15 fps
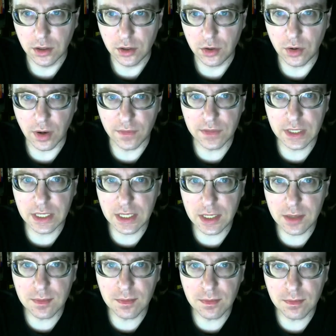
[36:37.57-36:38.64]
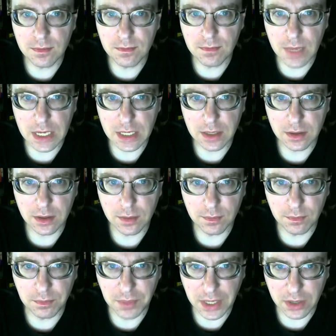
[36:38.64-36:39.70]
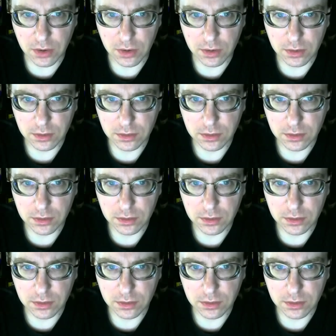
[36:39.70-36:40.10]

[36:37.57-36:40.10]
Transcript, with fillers: you have to keep making them better.